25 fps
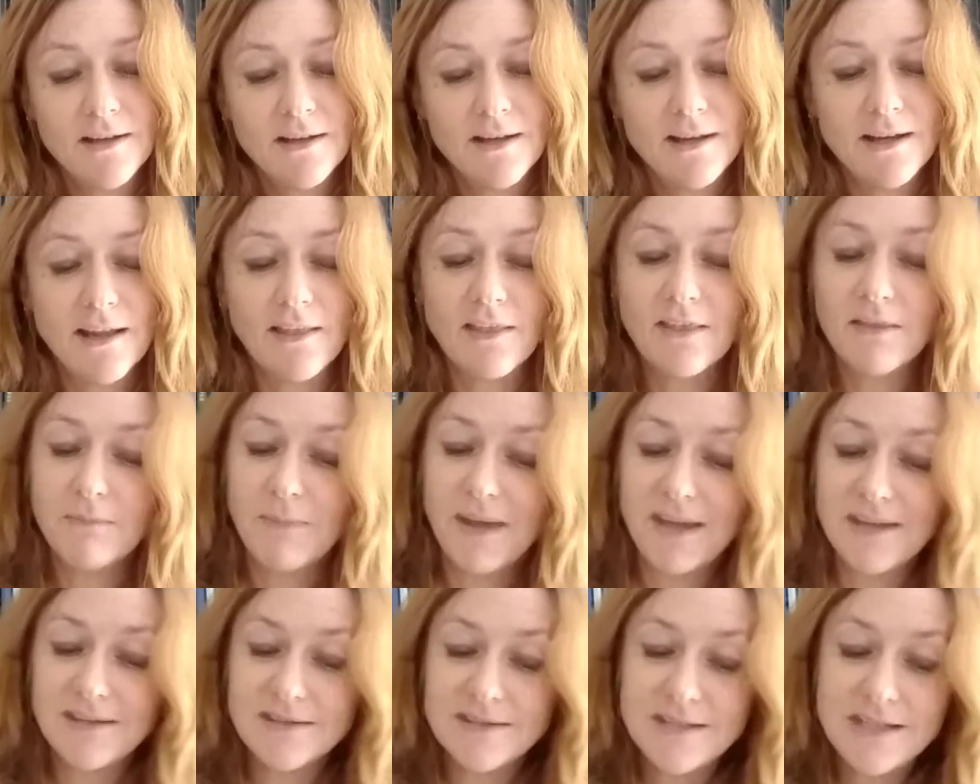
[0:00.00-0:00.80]
and other than
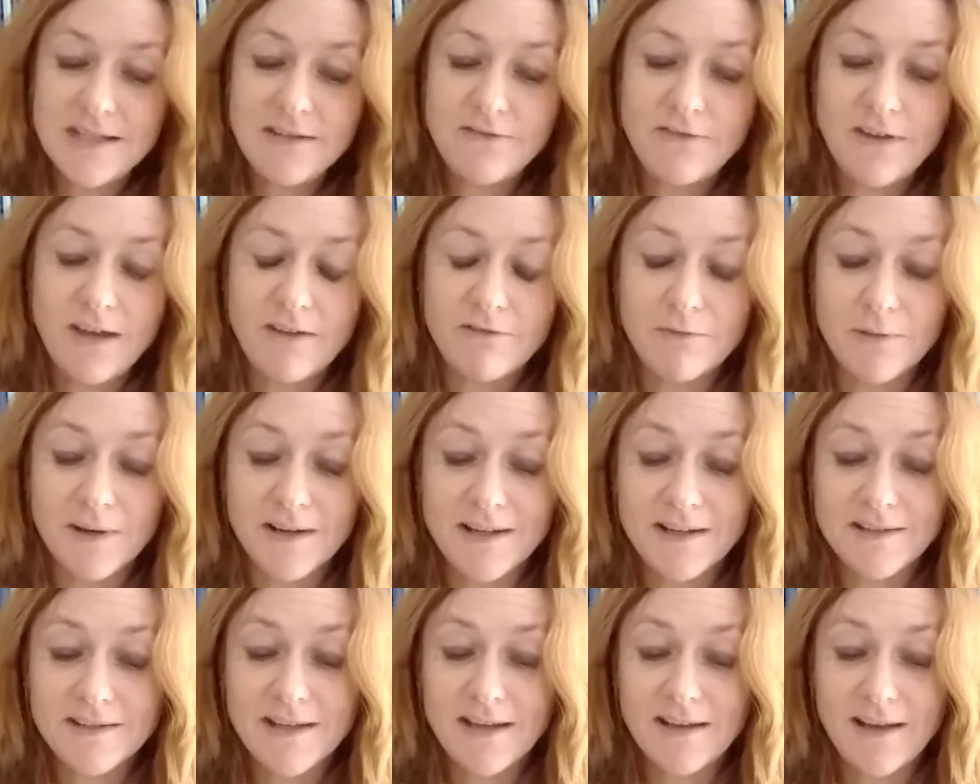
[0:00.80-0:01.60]
making tea for everyone,
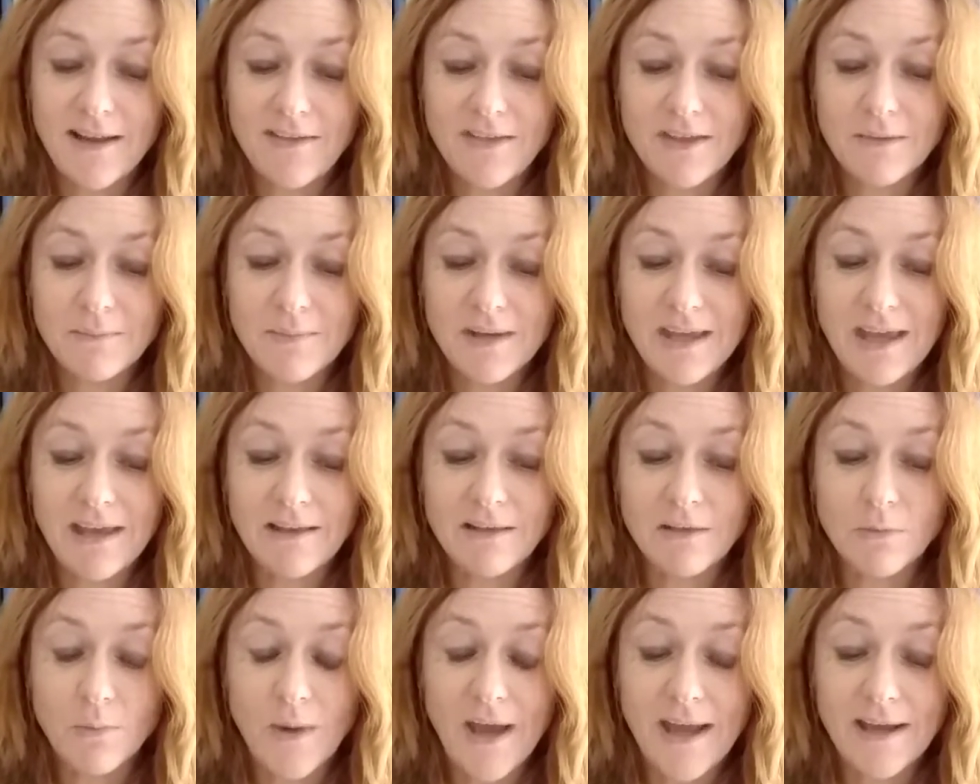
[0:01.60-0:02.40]
had done nothing but get
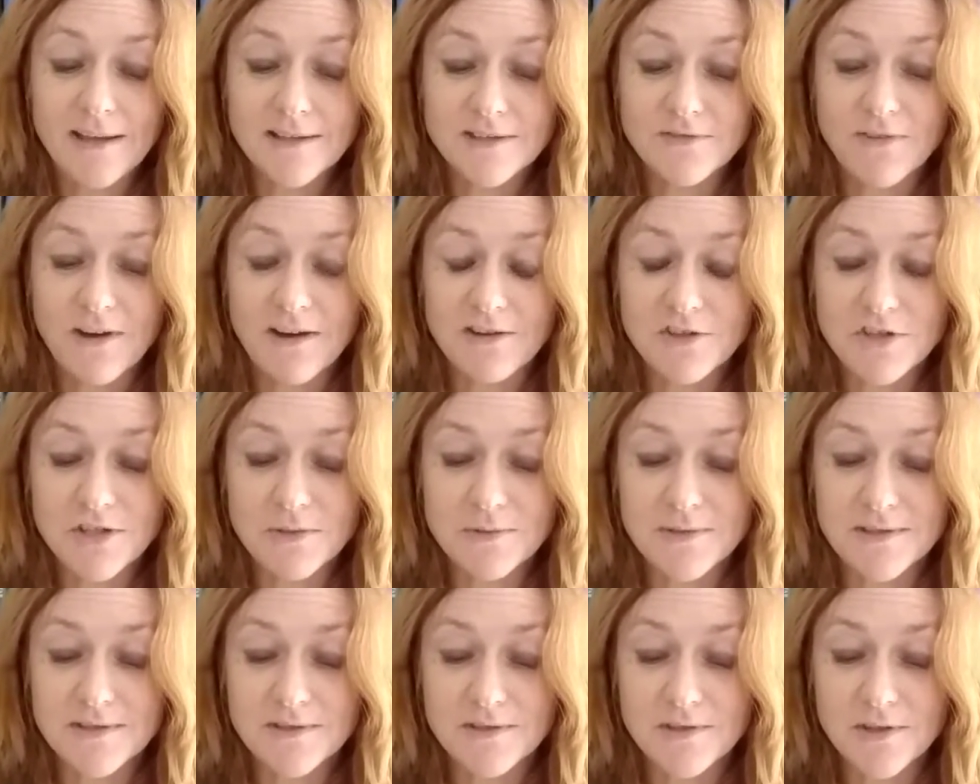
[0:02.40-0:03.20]
in the way as far as she
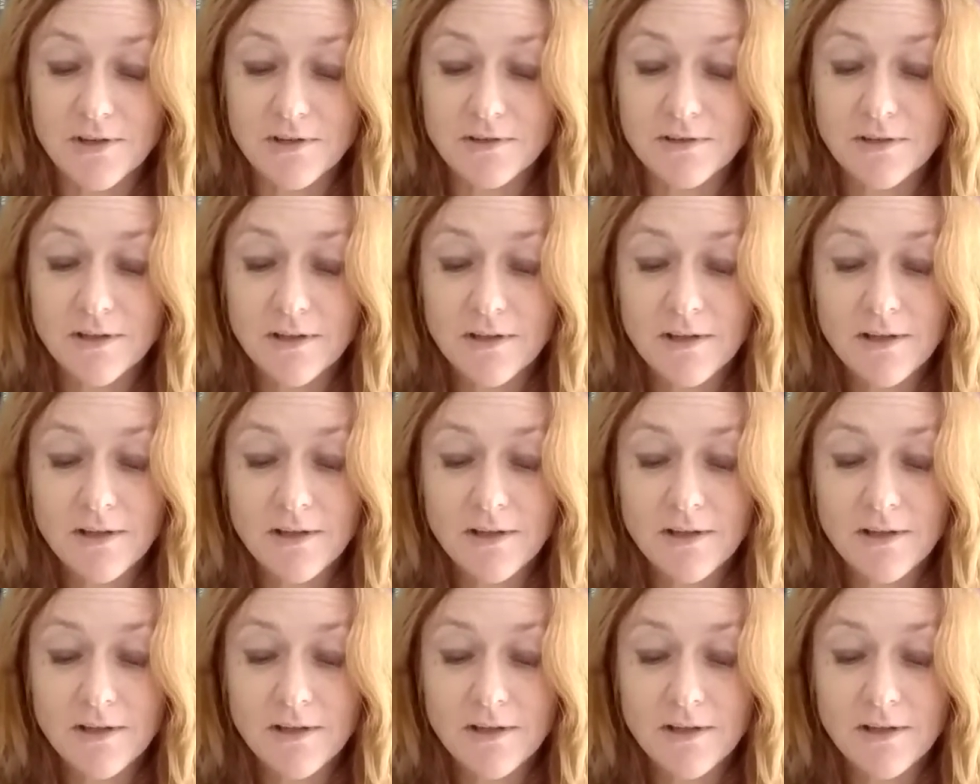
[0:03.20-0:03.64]
was concerned.